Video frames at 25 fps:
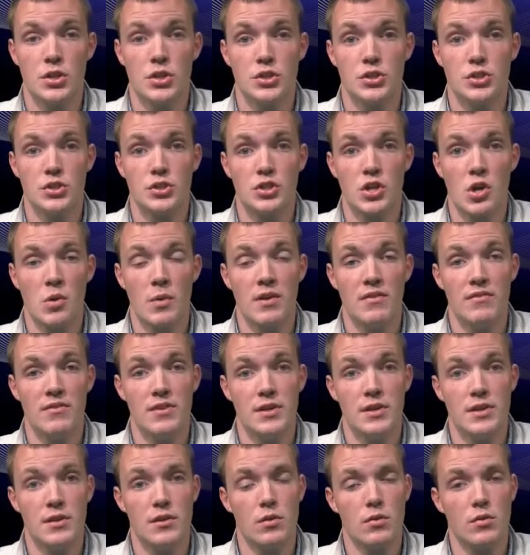show a
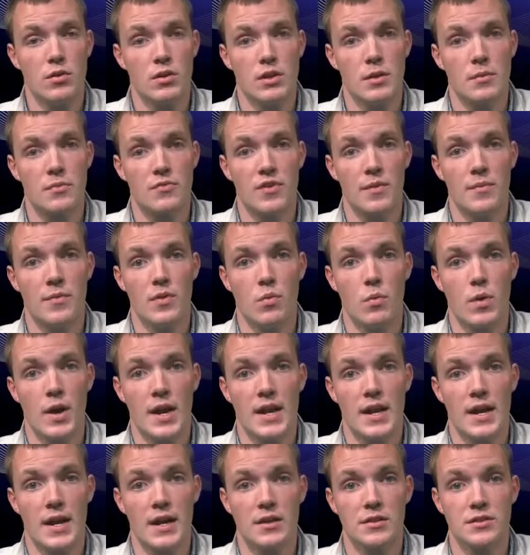video clip from the White
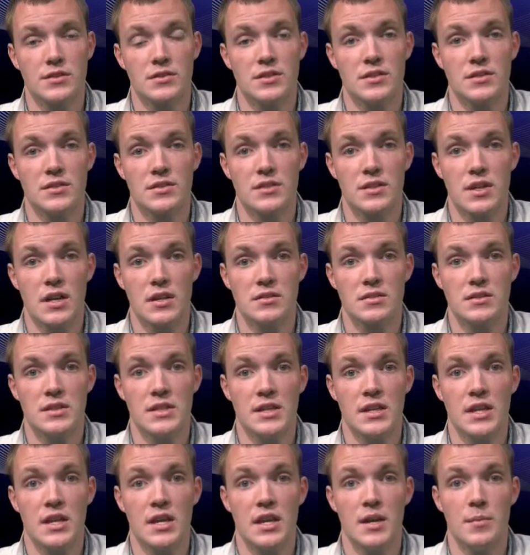House
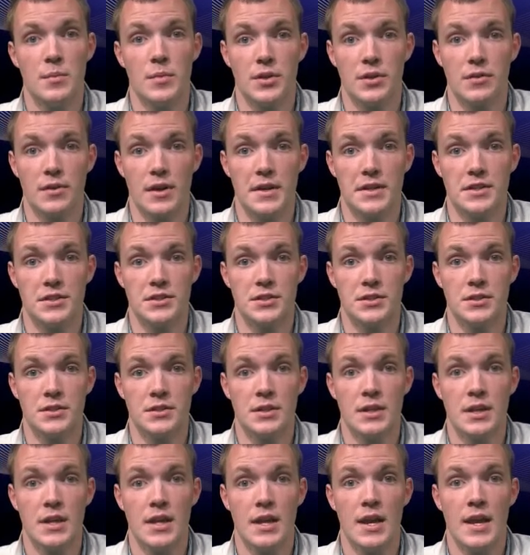discussing
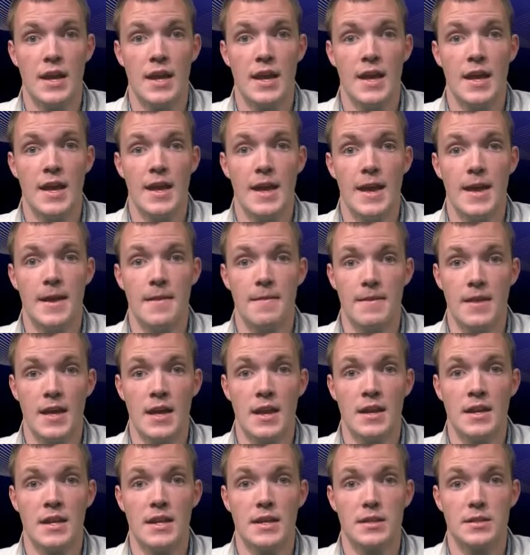immigration, and
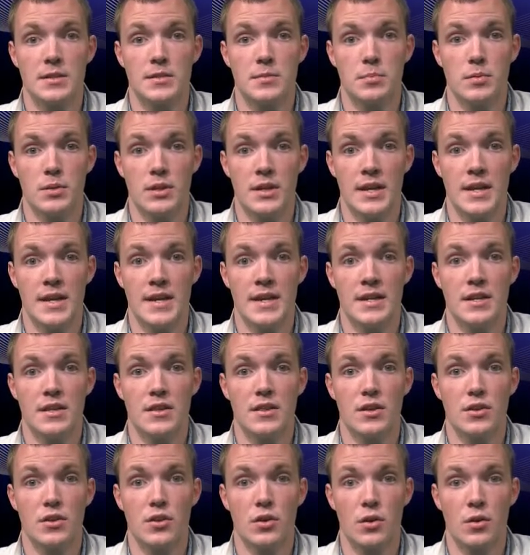then explain
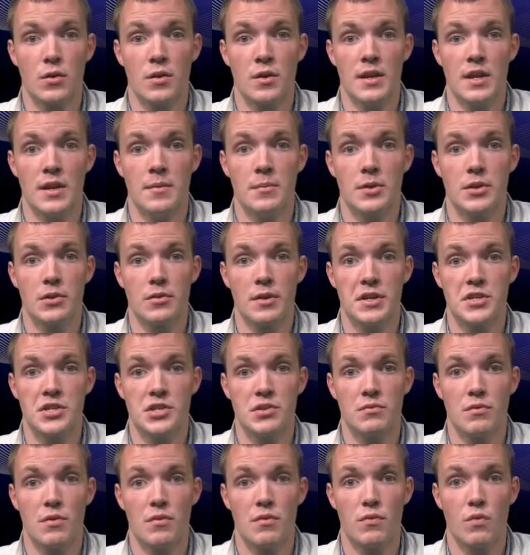the current
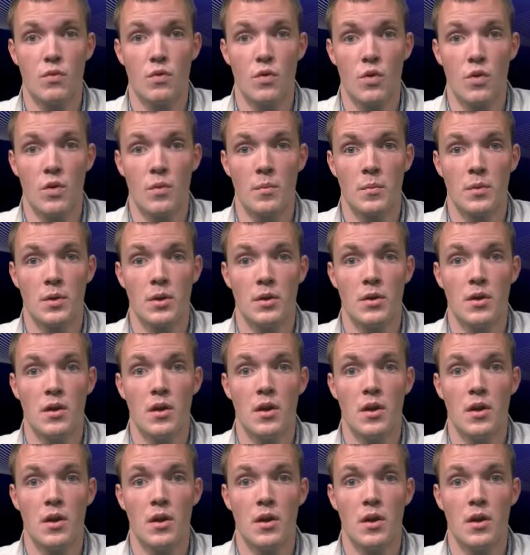immigration reform